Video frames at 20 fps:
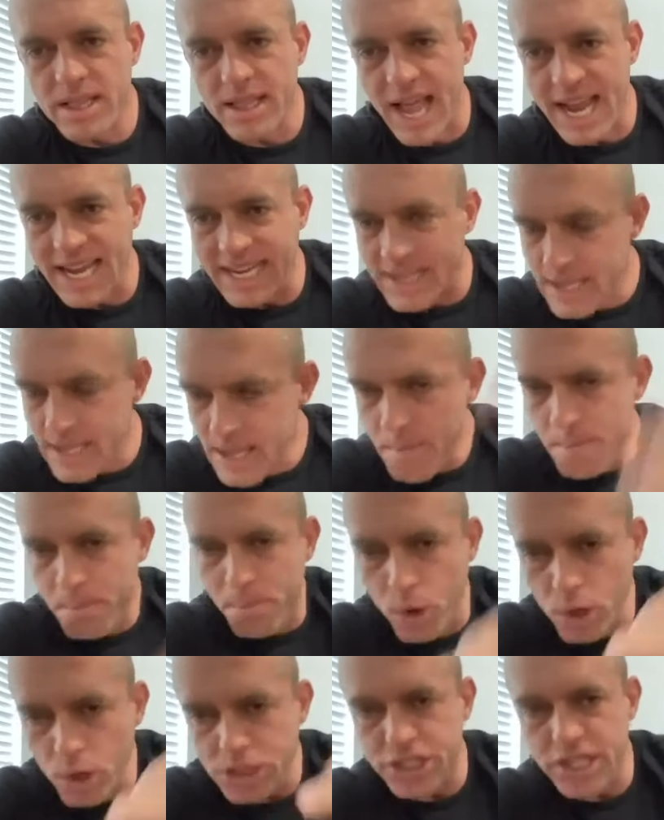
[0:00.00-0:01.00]
like
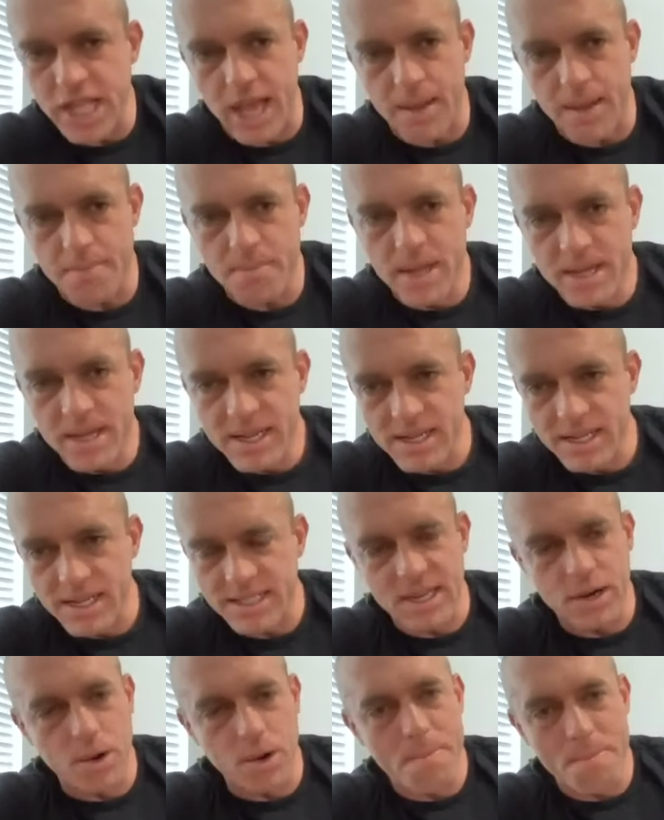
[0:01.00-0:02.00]
push them
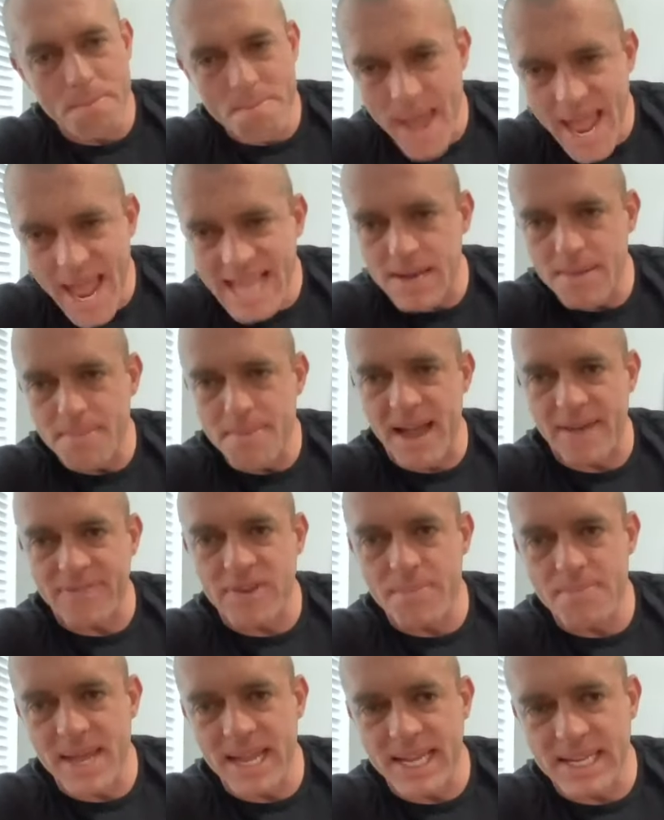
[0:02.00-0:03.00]
because it'll make them
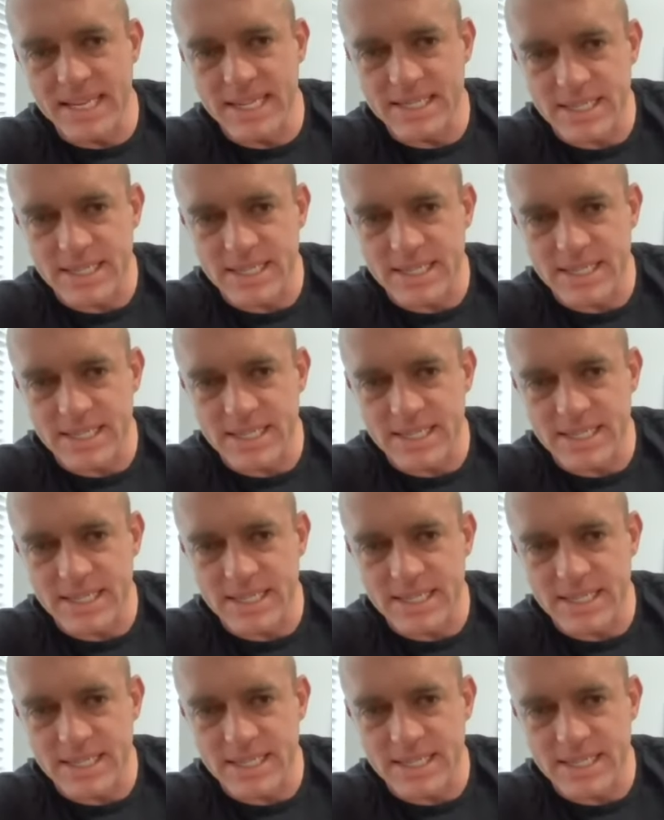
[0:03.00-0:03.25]
have to make a